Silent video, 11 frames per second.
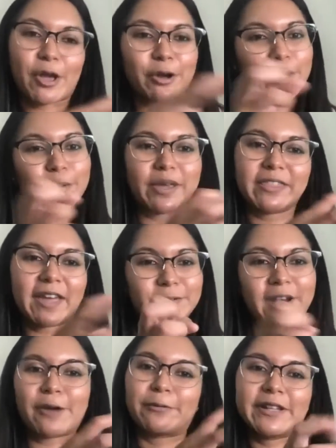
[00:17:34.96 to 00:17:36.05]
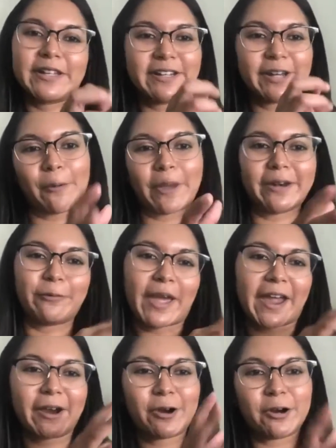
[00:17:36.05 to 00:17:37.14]
struggle with like not really knowing
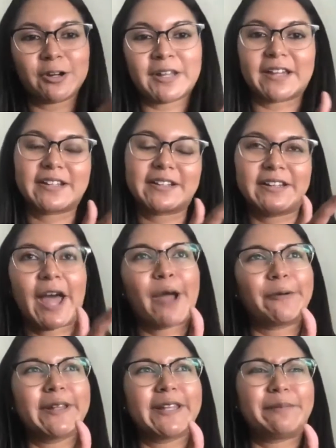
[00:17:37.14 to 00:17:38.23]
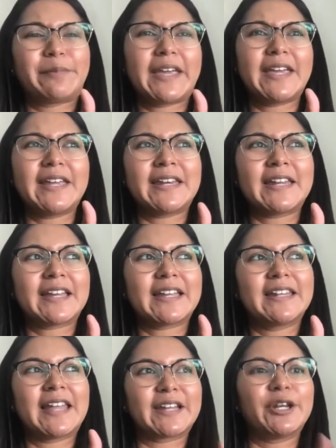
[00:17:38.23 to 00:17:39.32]
where, or like not really being
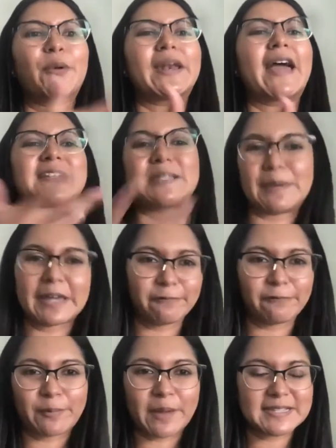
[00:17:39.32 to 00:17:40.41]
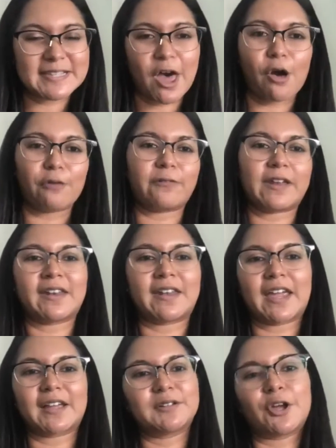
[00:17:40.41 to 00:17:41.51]
like knowing how to speak up for myself and
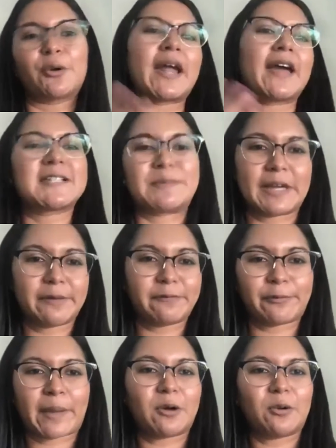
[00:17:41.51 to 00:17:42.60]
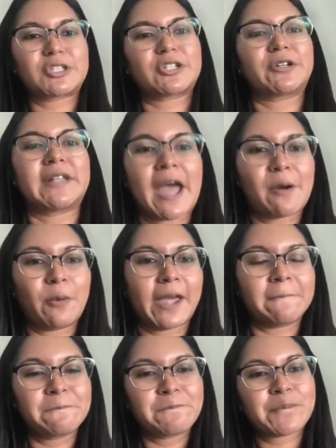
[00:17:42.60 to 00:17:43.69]
like knowing how to speak up for my culture in that
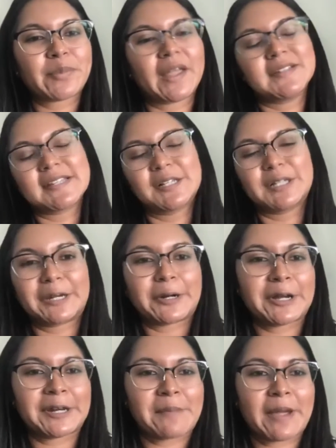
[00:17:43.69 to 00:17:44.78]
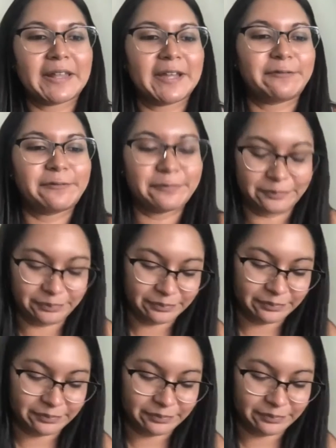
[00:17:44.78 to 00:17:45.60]
way until later on in my life.